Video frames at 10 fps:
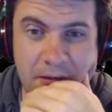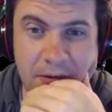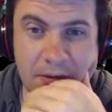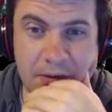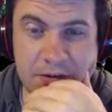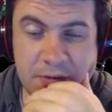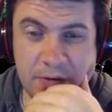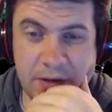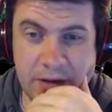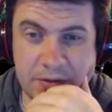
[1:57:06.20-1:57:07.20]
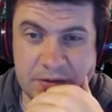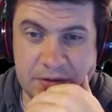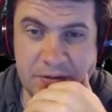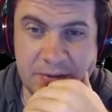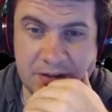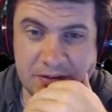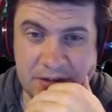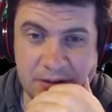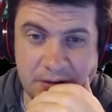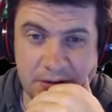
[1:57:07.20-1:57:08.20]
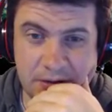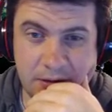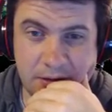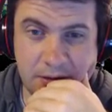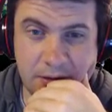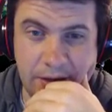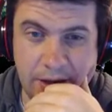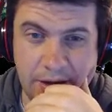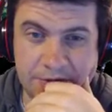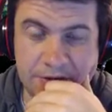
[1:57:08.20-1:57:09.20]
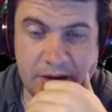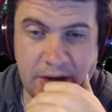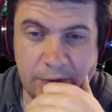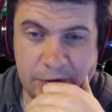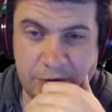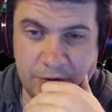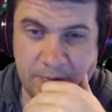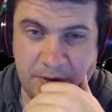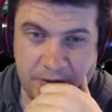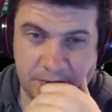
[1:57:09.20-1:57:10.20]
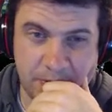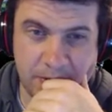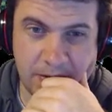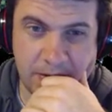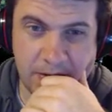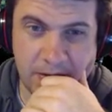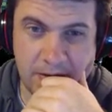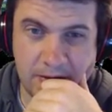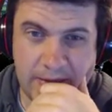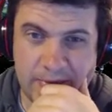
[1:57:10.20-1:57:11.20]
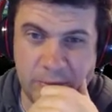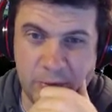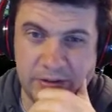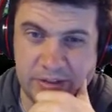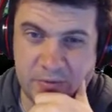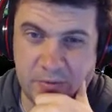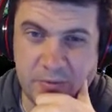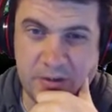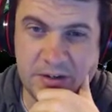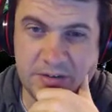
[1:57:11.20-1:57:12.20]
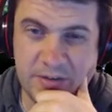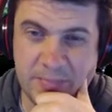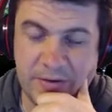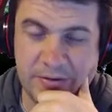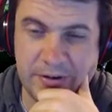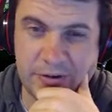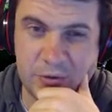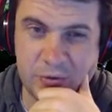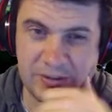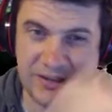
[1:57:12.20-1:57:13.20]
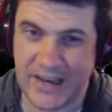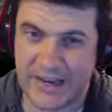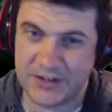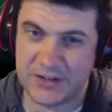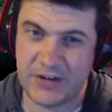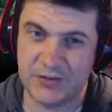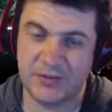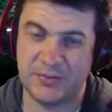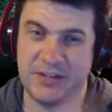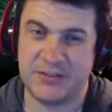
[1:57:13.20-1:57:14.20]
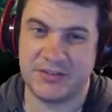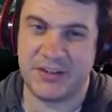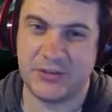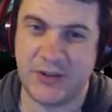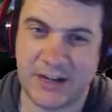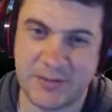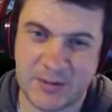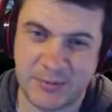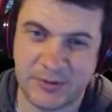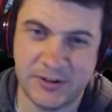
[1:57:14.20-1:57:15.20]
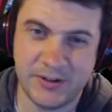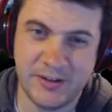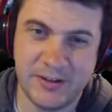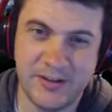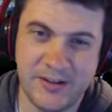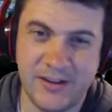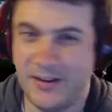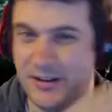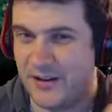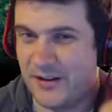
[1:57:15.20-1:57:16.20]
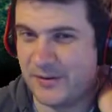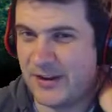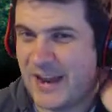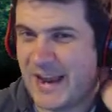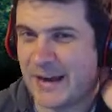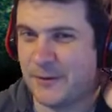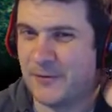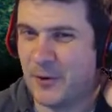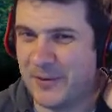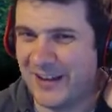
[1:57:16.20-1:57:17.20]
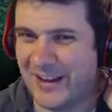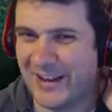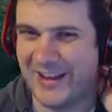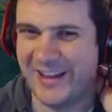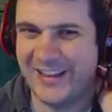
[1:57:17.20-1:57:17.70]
This is where the house used to be, isn't it? The house that never should have been. I mean, really, what is it about unusually high and dangerous places that attract people? Acrophobia.